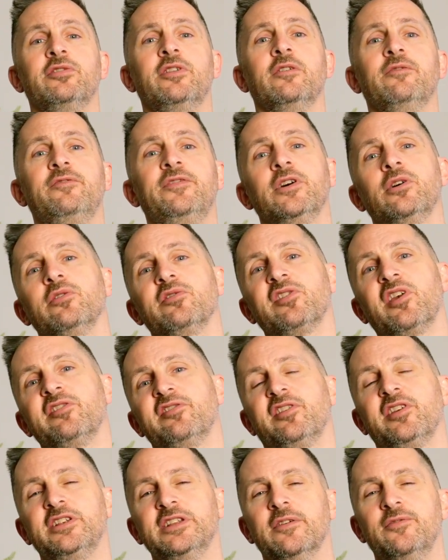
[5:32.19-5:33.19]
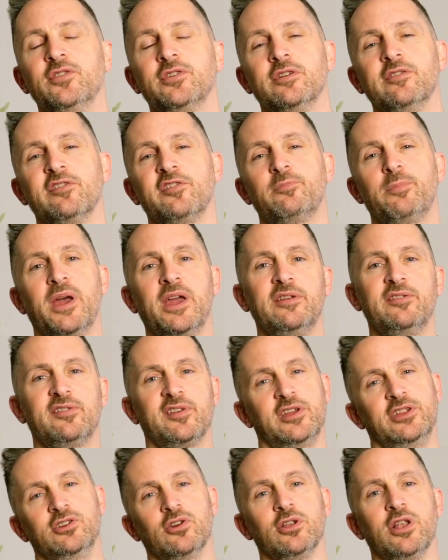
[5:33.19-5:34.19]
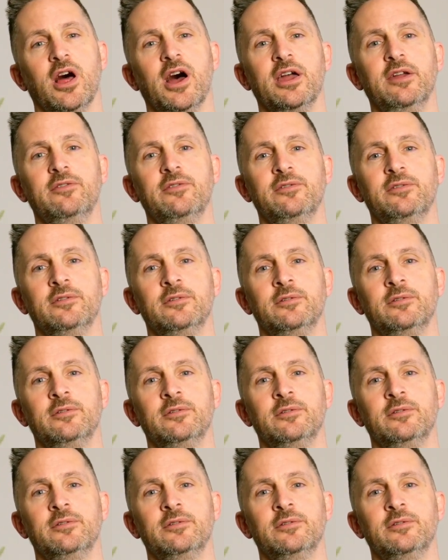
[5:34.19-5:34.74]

that fills a significant space in your life.